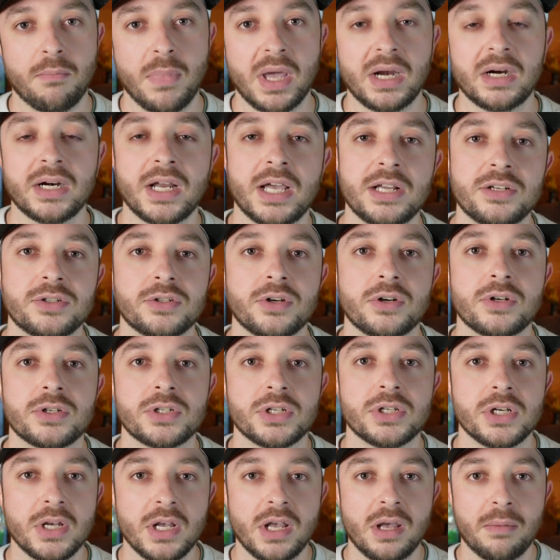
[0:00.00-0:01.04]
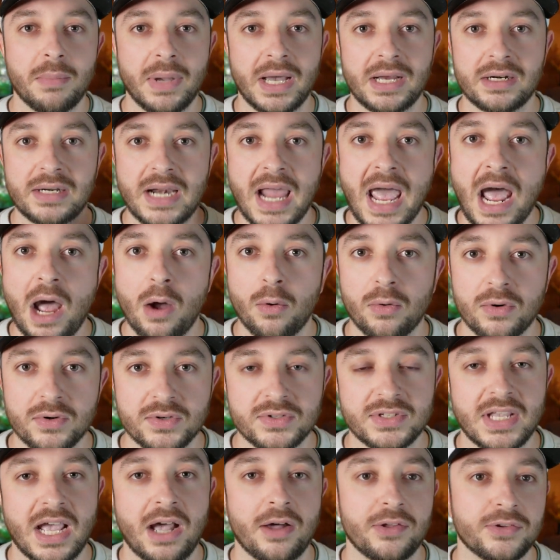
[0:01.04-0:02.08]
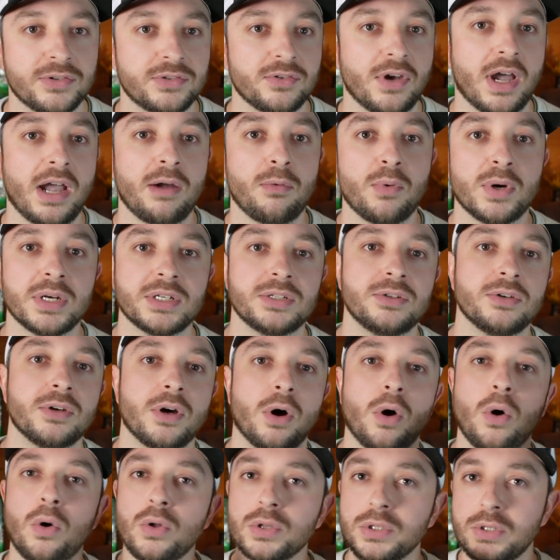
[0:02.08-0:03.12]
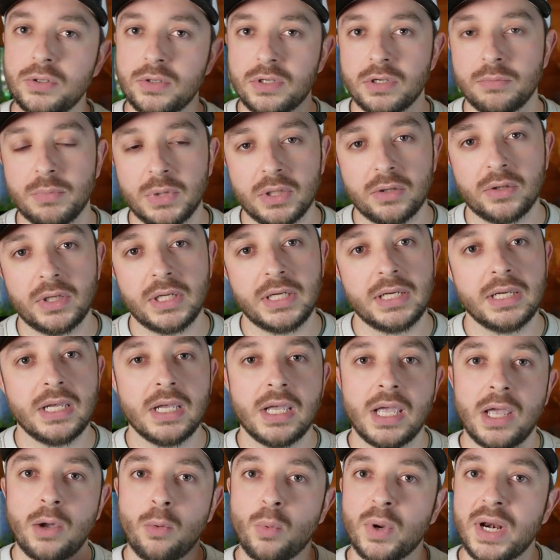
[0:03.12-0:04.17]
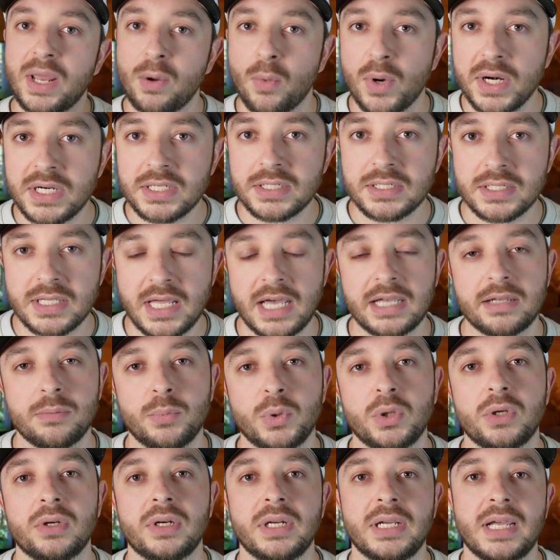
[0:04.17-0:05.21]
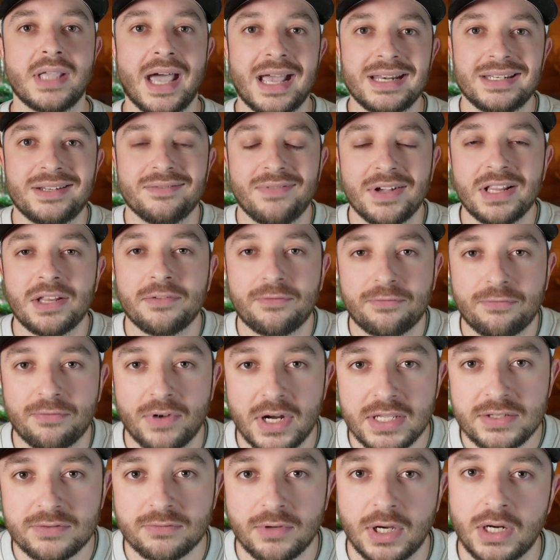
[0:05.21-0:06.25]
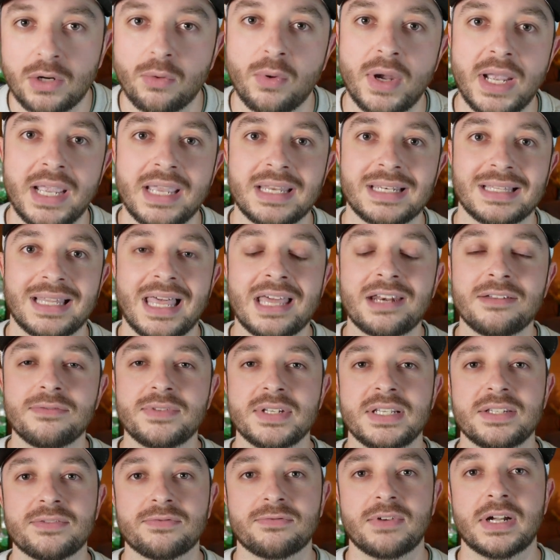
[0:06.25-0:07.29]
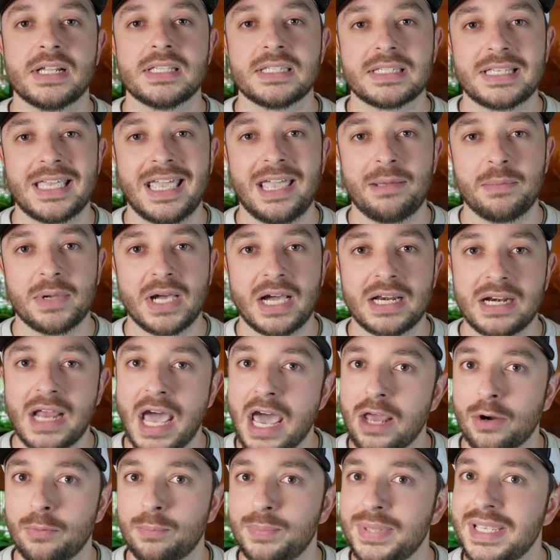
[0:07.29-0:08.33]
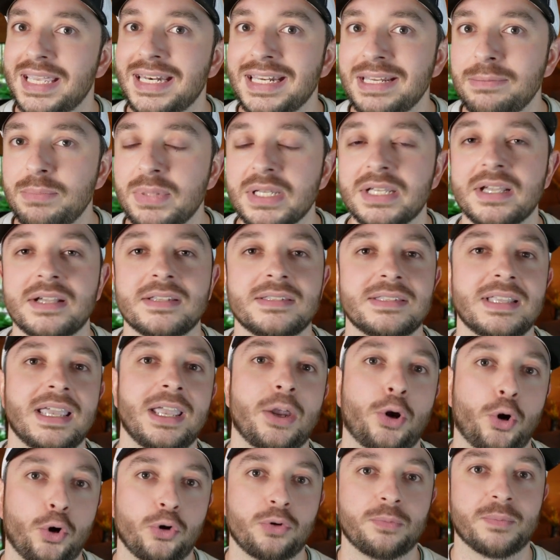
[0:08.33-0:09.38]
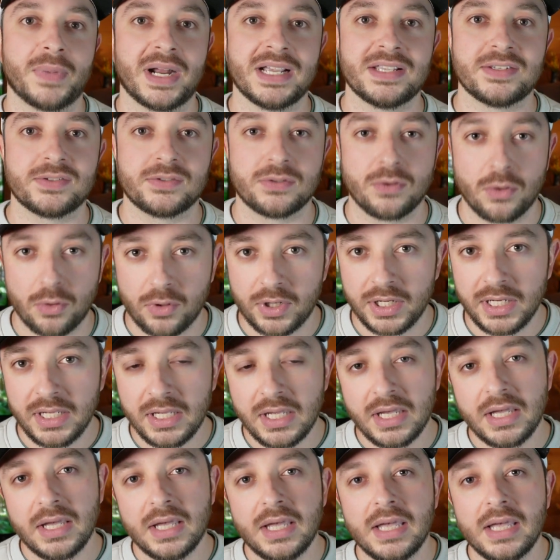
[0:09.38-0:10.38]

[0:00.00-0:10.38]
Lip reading: Mennonite church about an hour south. So I went to a whole new community. And when I went into that community, I developed friends right away. And a lot of these friends came kind of out of pity because they heard my story